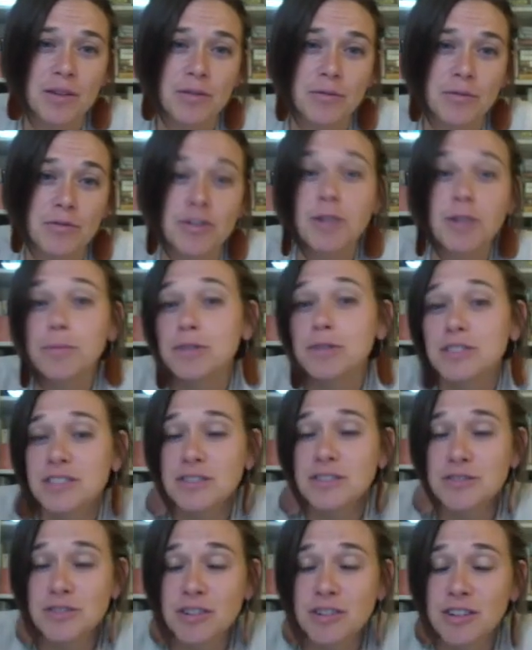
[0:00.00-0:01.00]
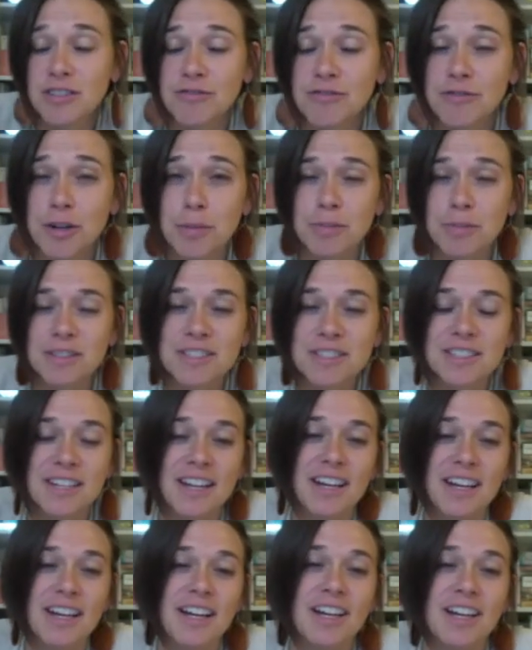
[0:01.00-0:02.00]
verbals. Those are called verbals.
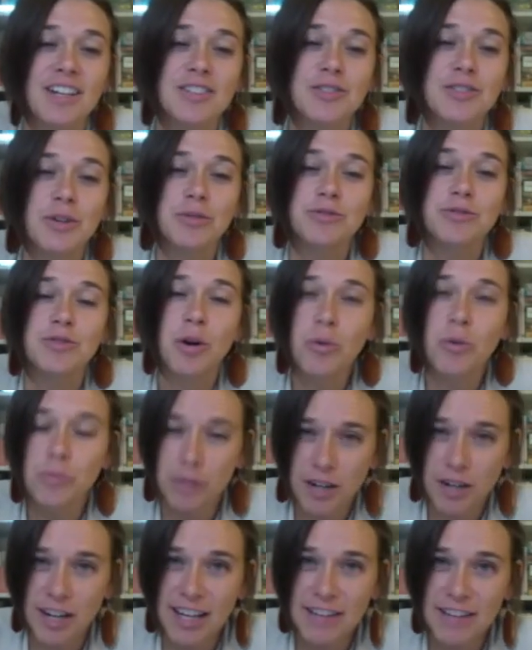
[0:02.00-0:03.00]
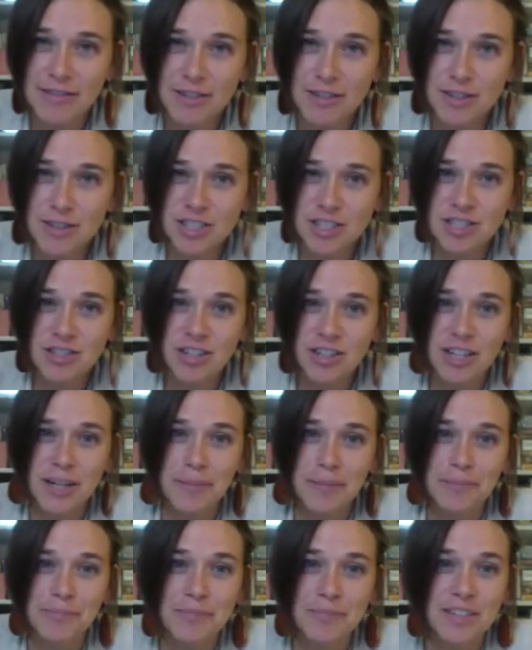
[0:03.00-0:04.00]
So don't worry if you're just
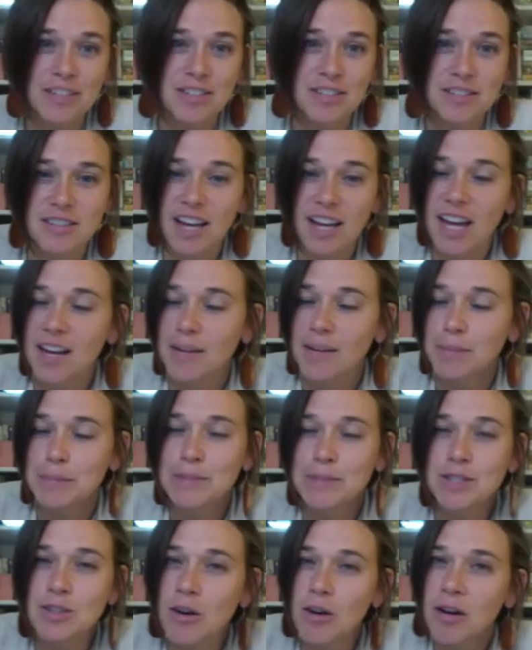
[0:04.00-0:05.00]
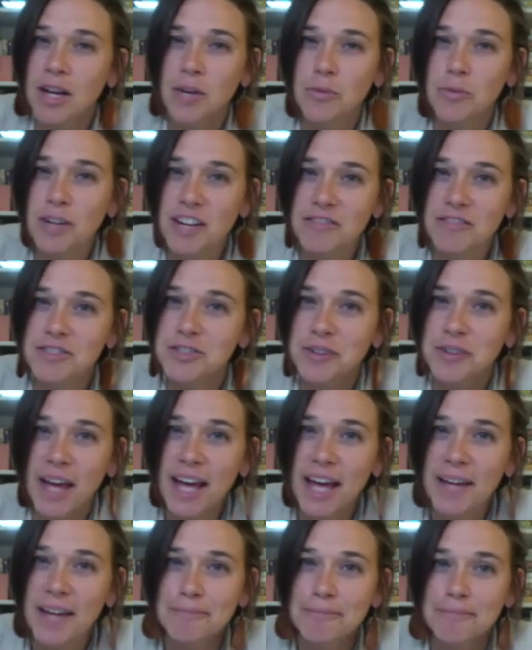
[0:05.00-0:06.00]
learning, just kind of soak in whatever you
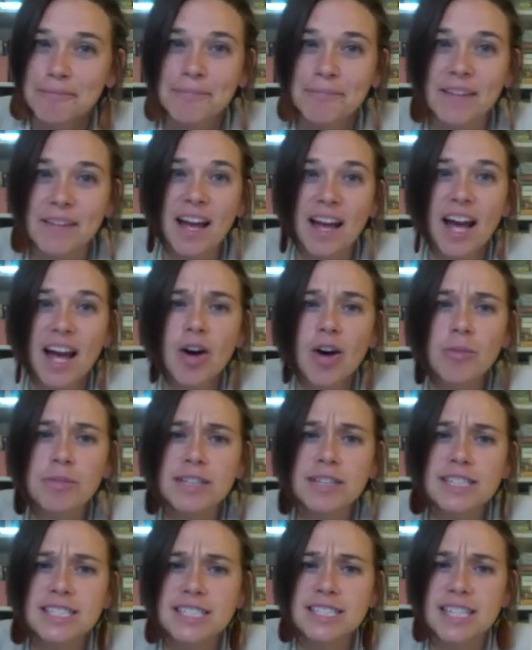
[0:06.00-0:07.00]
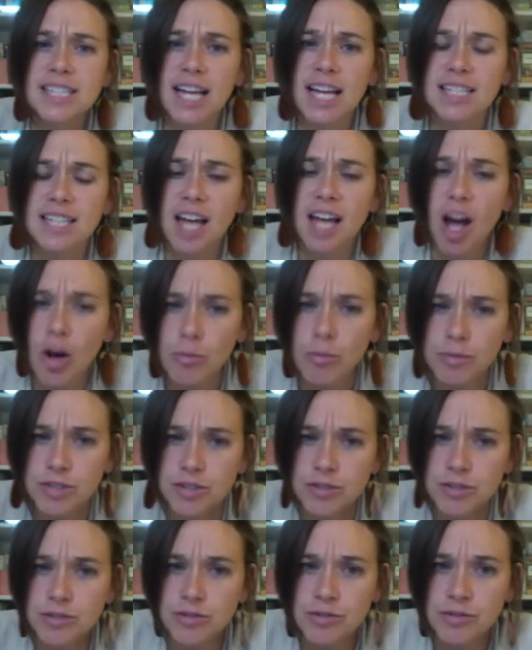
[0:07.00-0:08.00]
can. I hope that this has helped
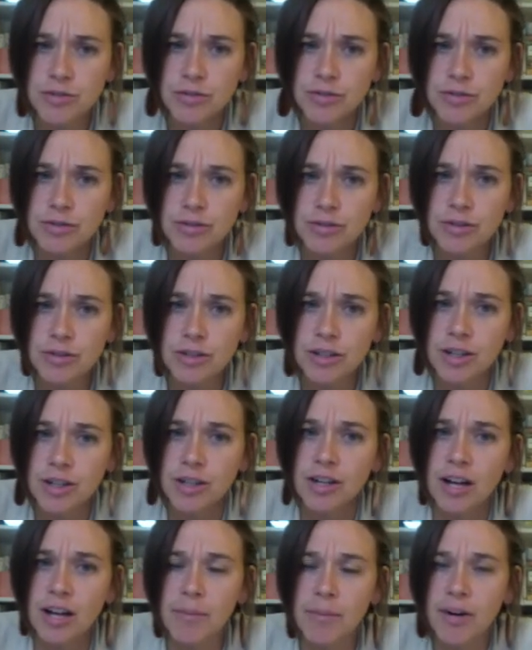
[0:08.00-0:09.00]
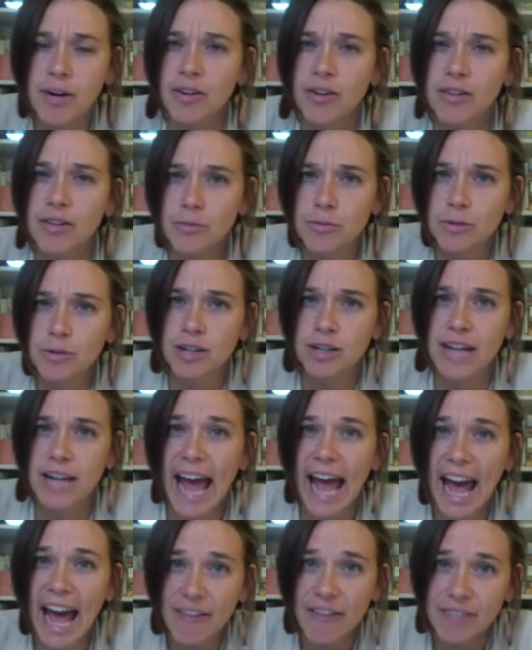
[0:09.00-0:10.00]
you learn about the word
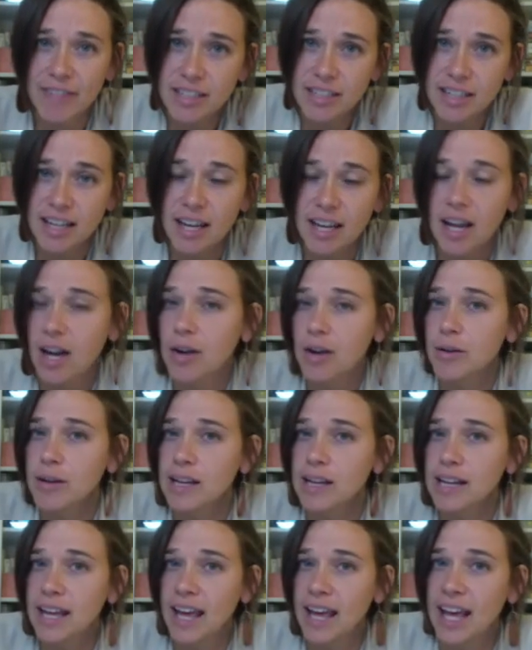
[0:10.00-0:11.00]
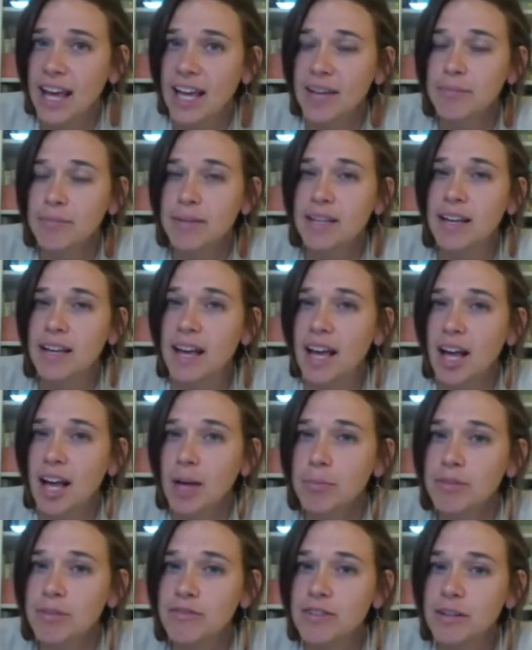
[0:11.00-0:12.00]
having and how it can be a
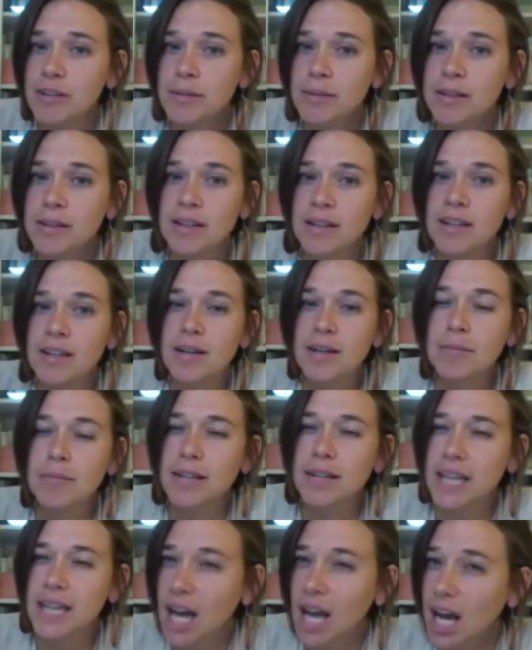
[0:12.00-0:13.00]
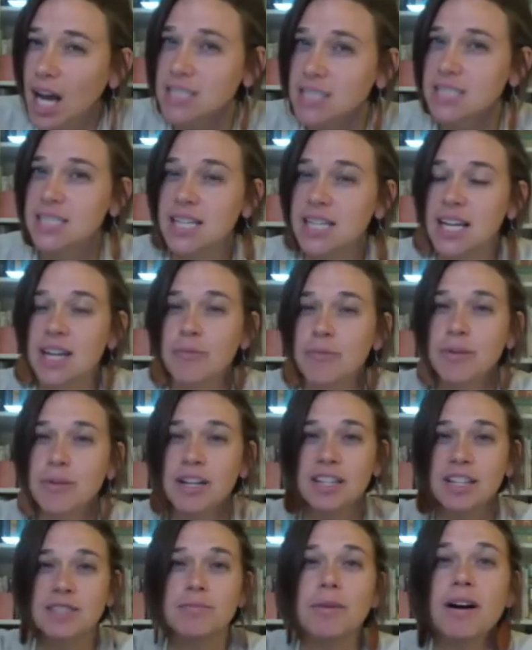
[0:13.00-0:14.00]
helping verb, but not when
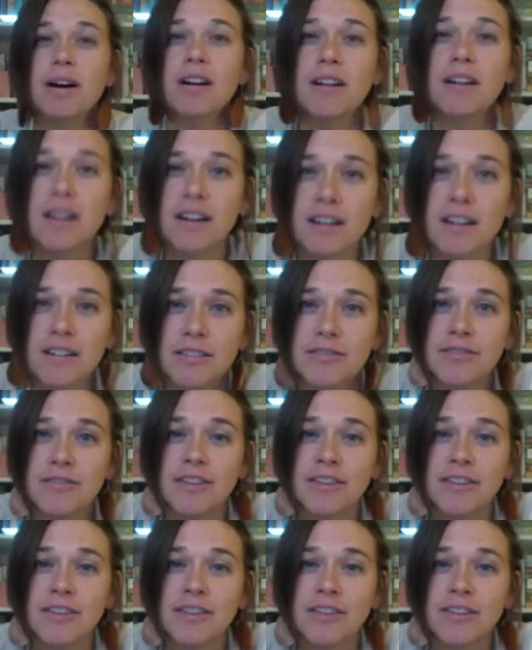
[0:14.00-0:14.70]
it's part of